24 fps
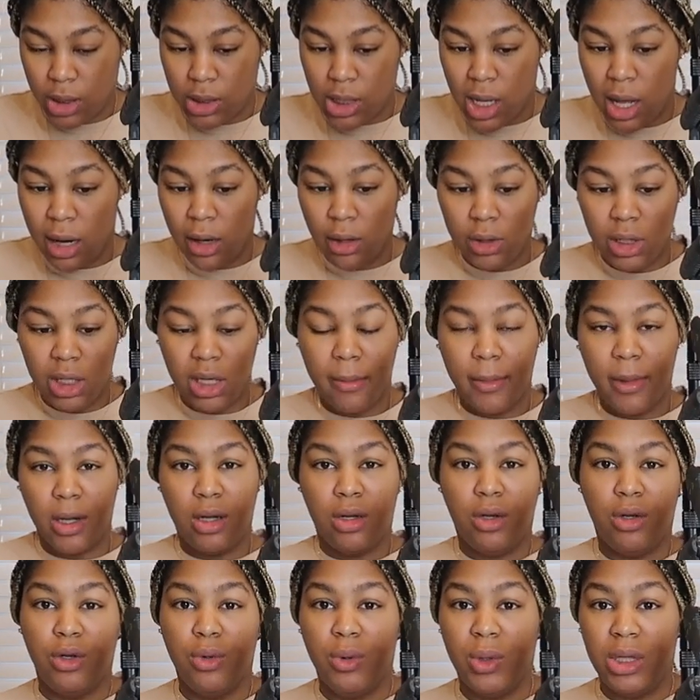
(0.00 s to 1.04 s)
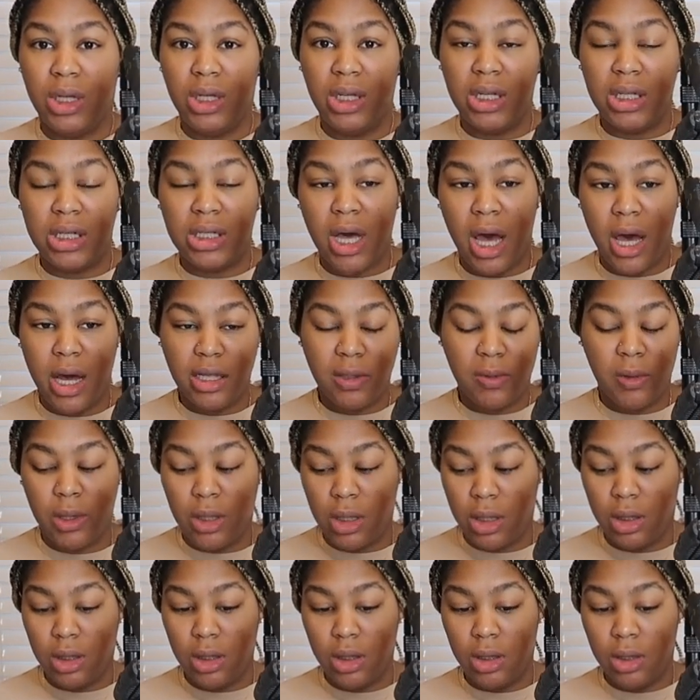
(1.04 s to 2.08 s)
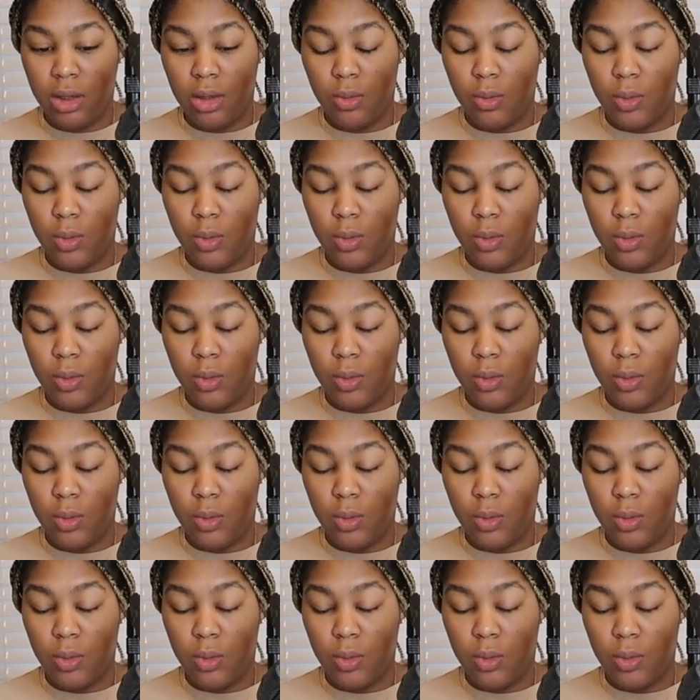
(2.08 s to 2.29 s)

I don't think I'm going to do any designs with the